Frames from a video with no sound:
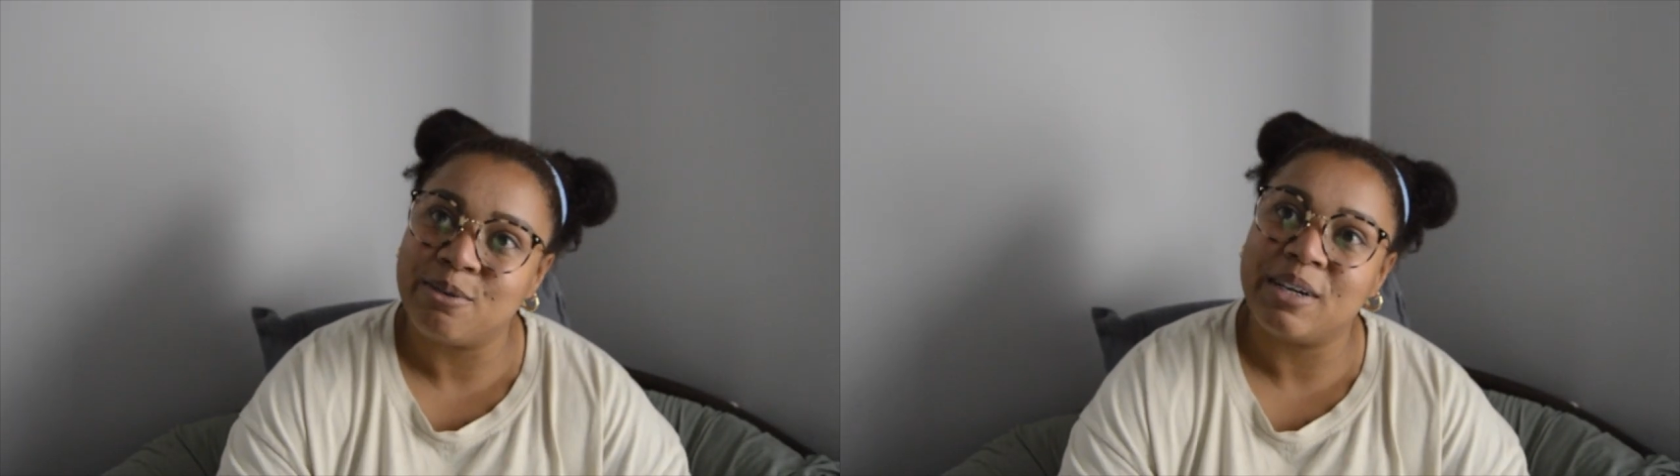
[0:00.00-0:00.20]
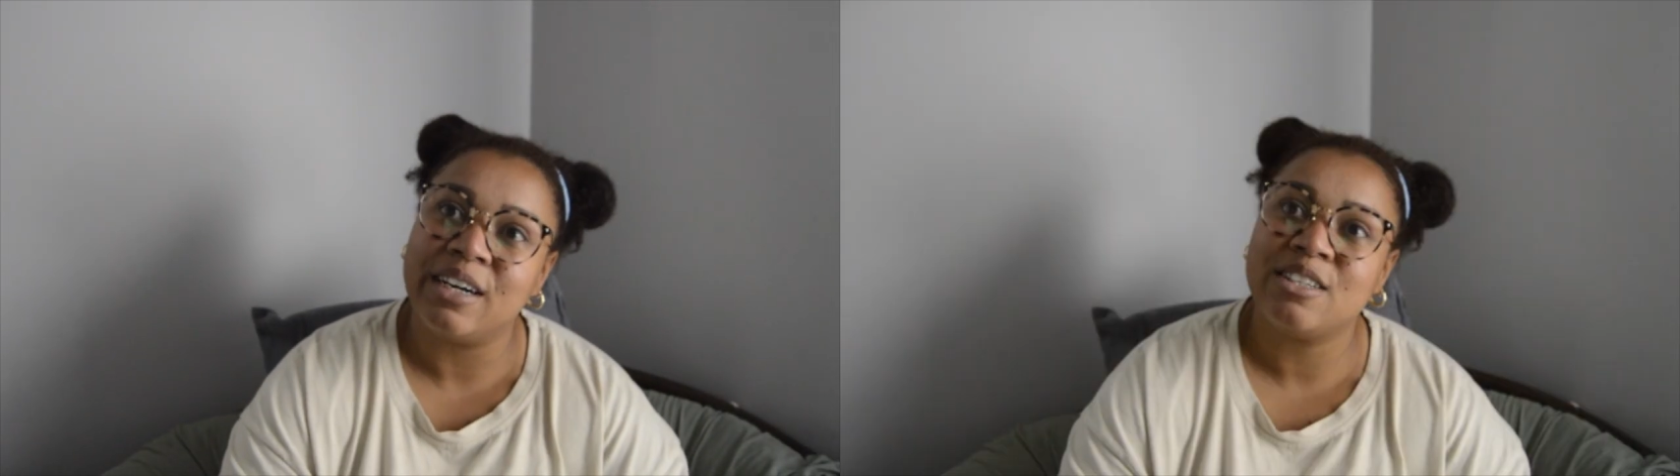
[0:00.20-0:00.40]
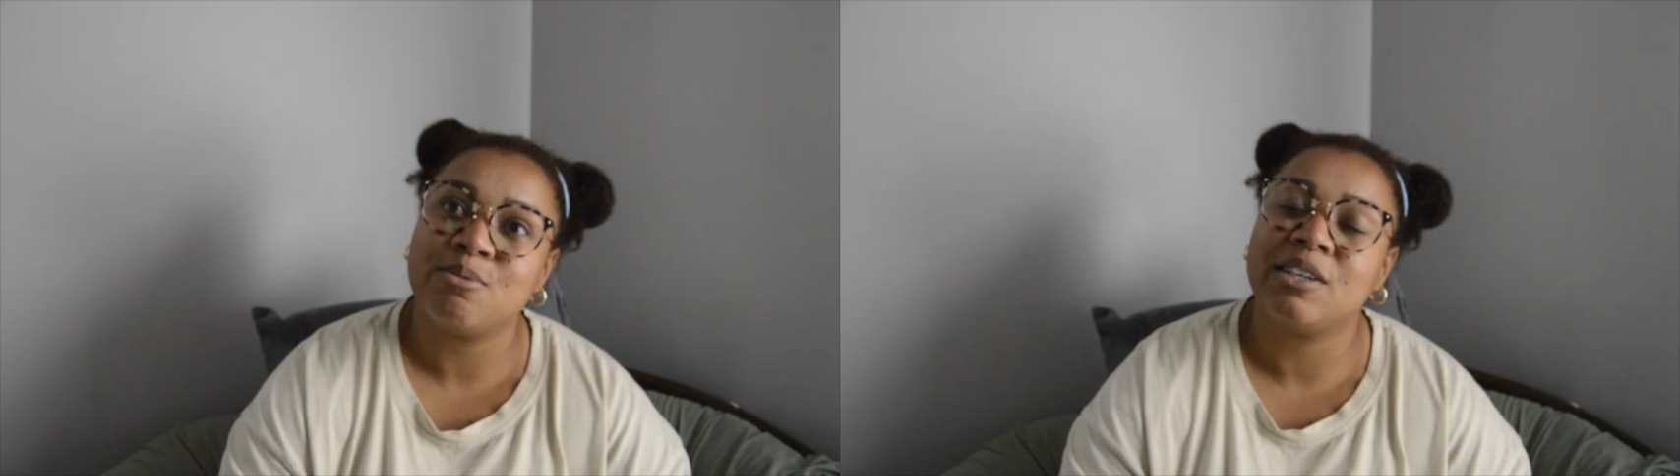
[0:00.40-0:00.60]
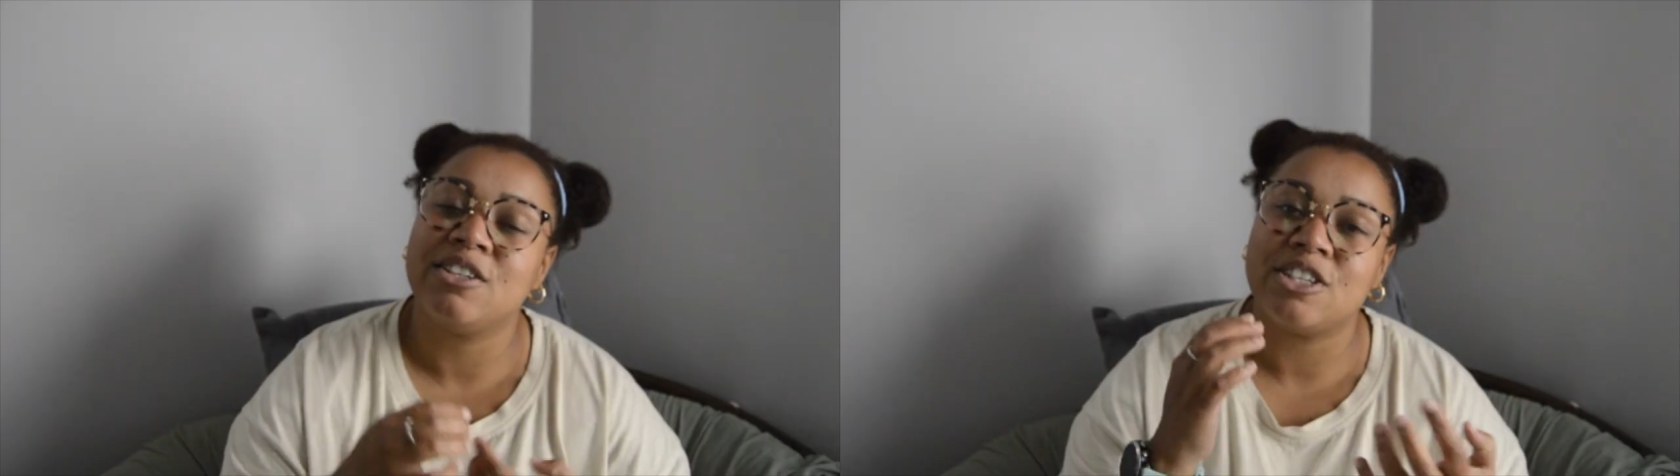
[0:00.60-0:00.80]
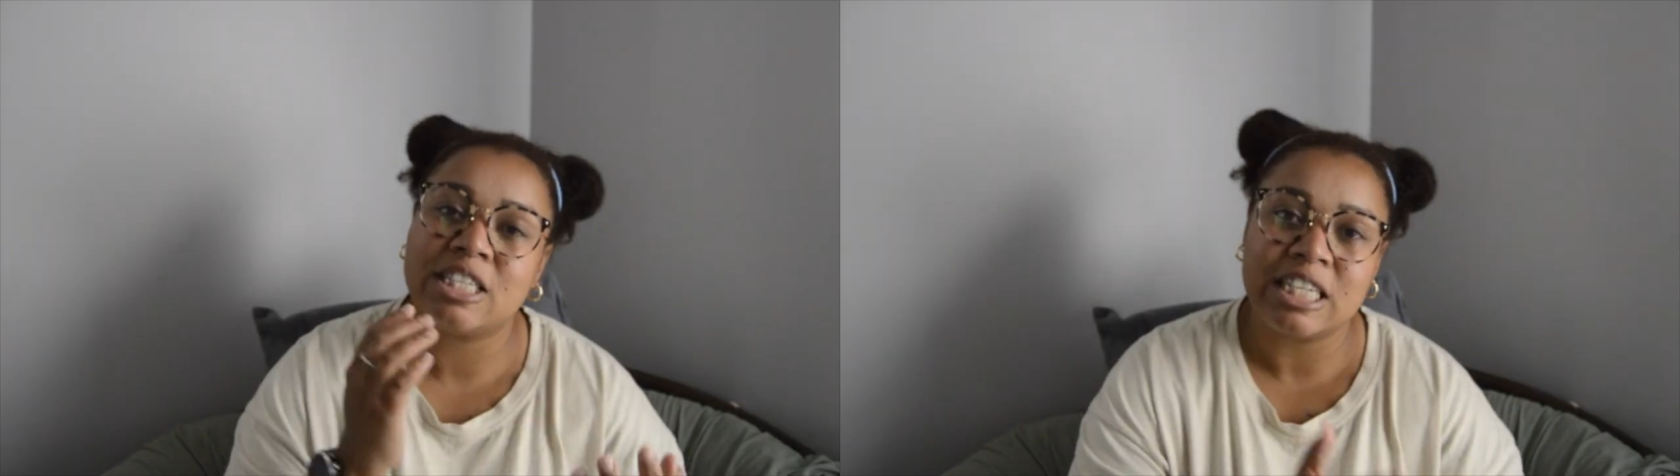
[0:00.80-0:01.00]
Whereas we can
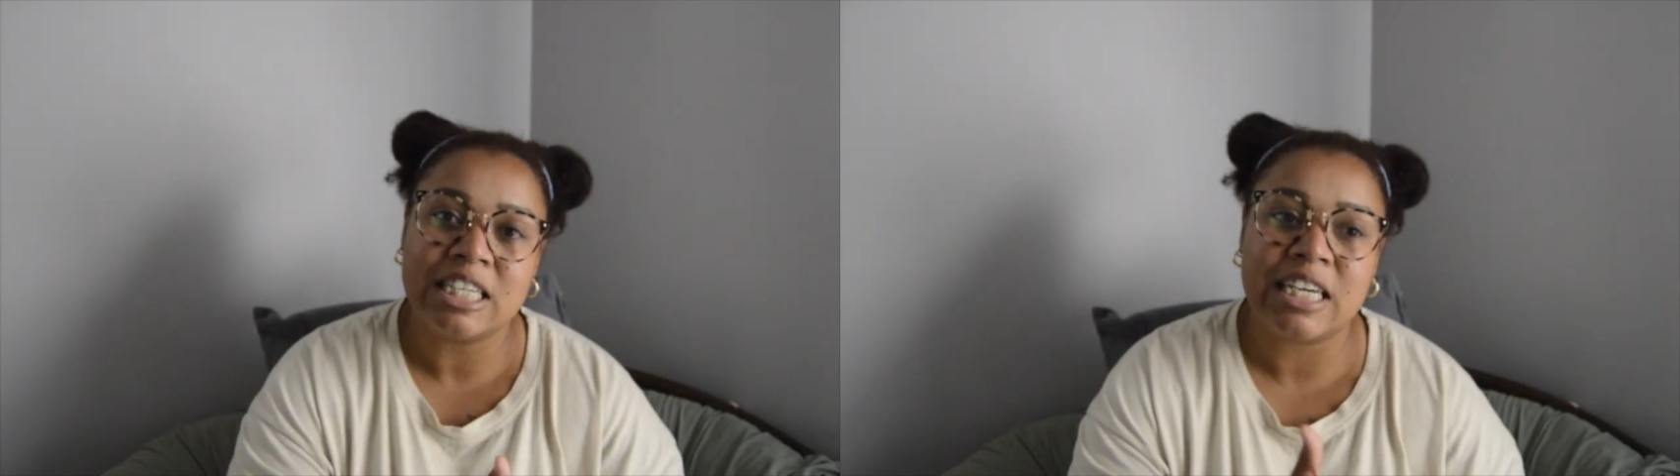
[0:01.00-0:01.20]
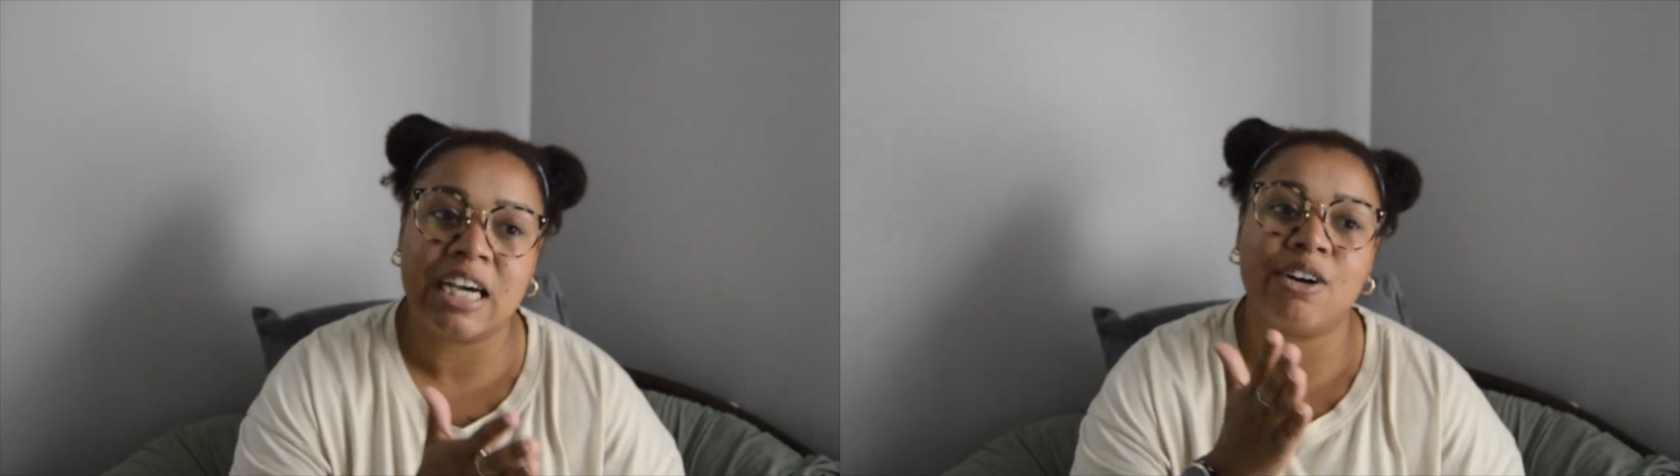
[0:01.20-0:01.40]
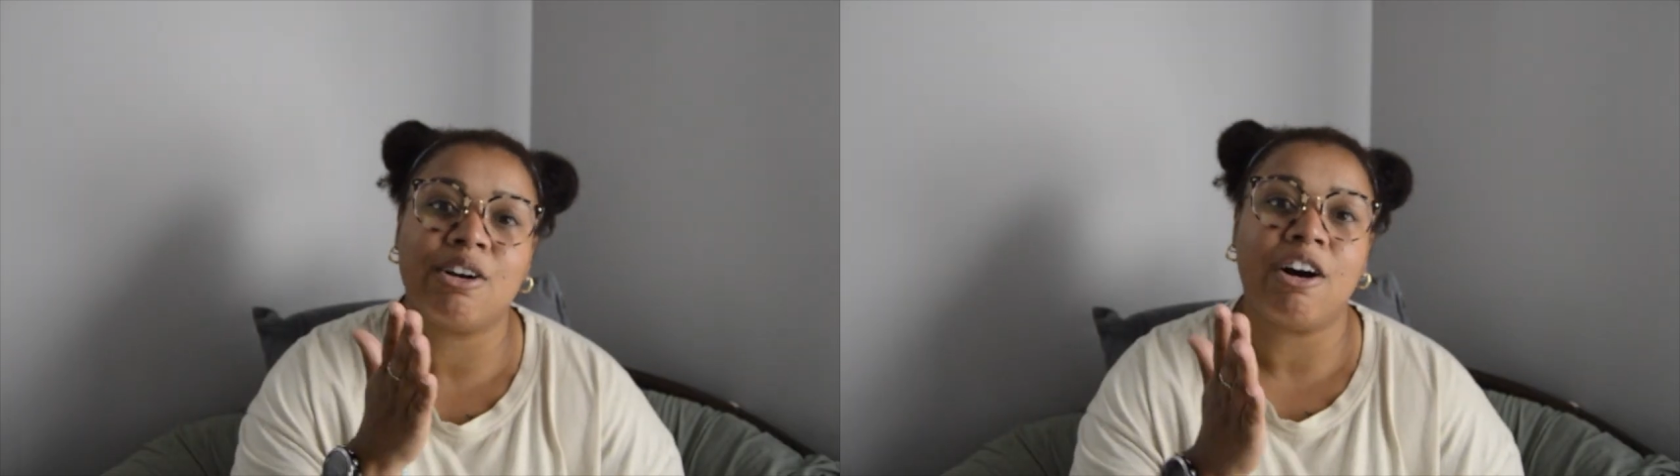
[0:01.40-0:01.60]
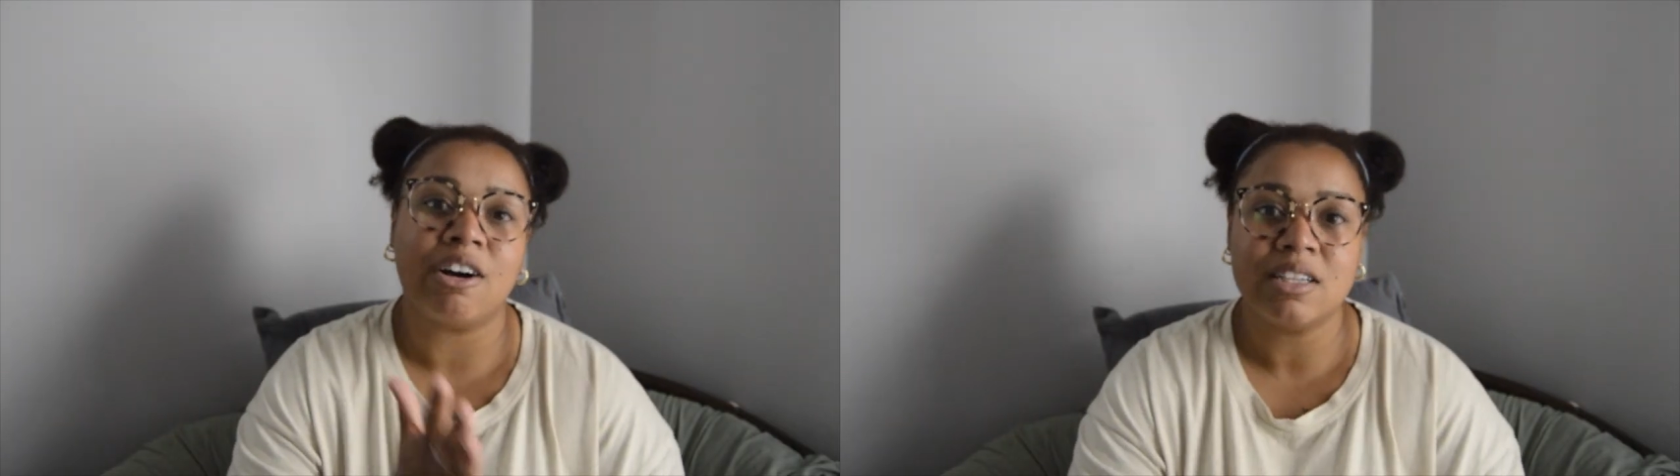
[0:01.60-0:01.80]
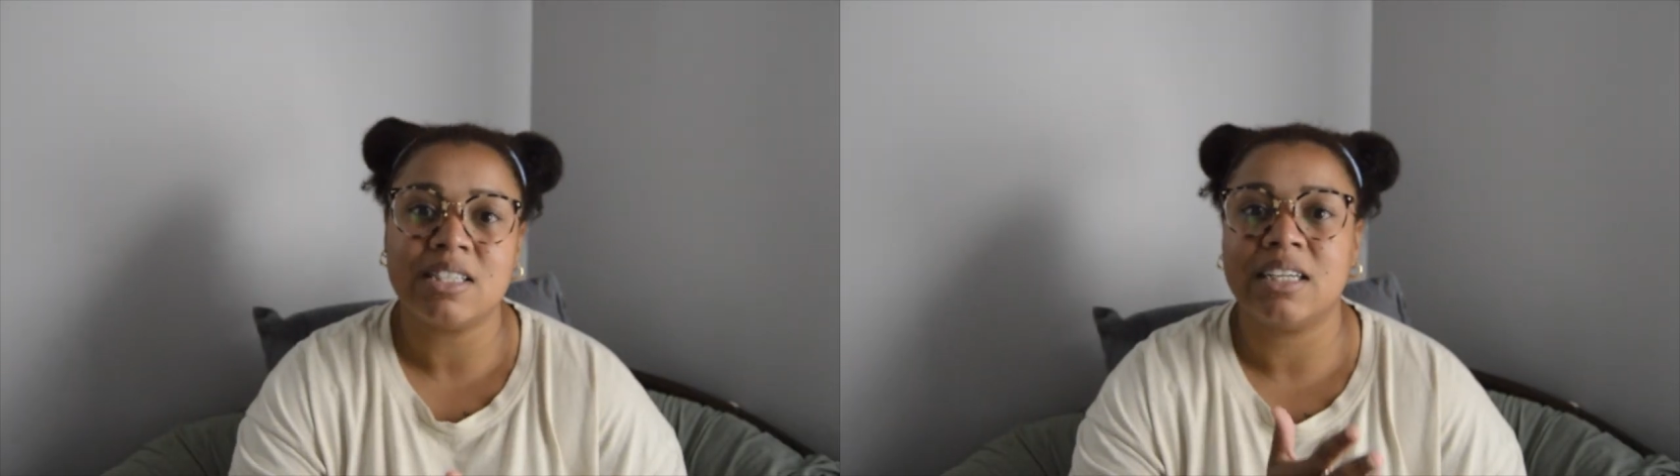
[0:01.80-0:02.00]
just sit down
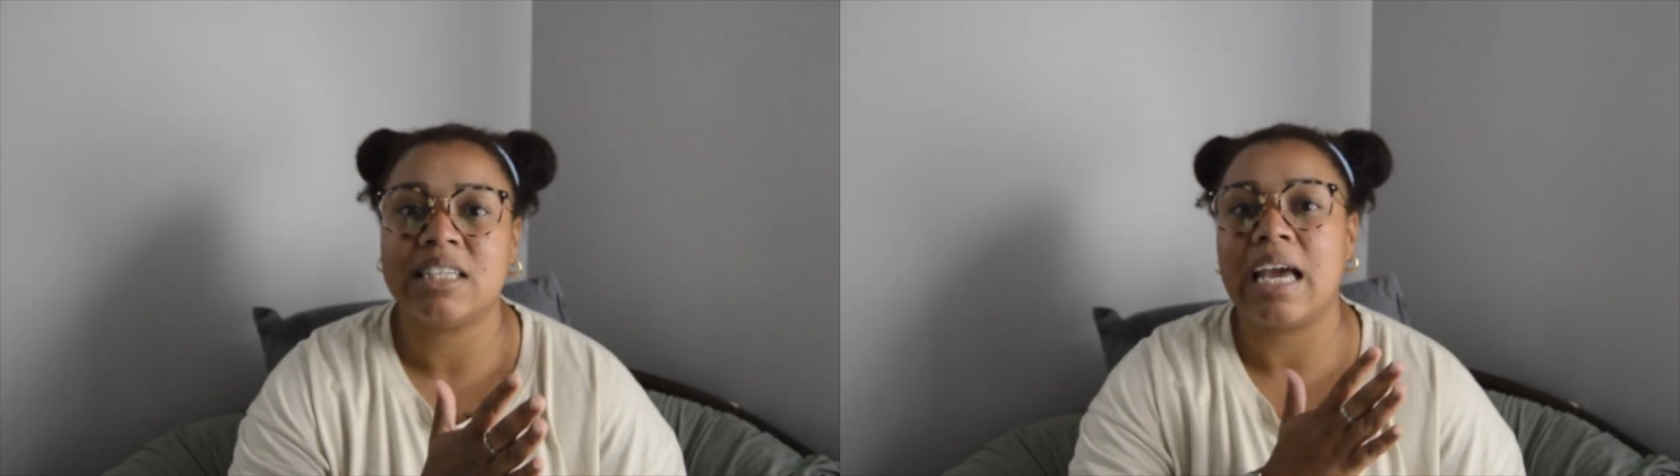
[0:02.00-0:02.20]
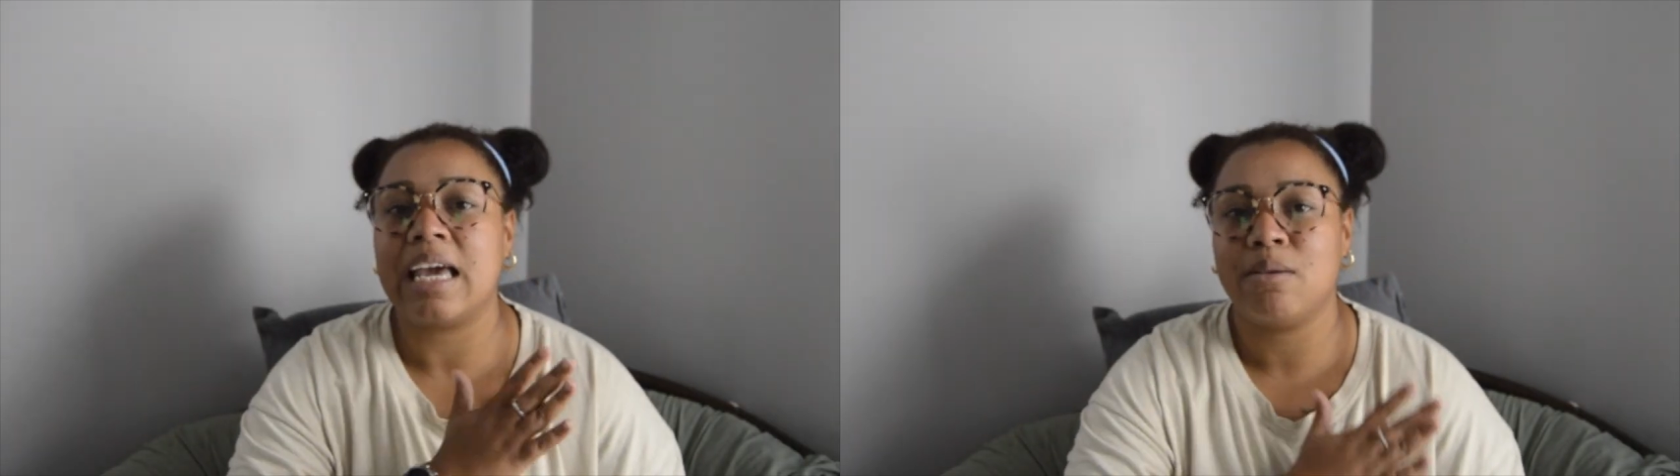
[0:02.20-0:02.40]
on a Sunday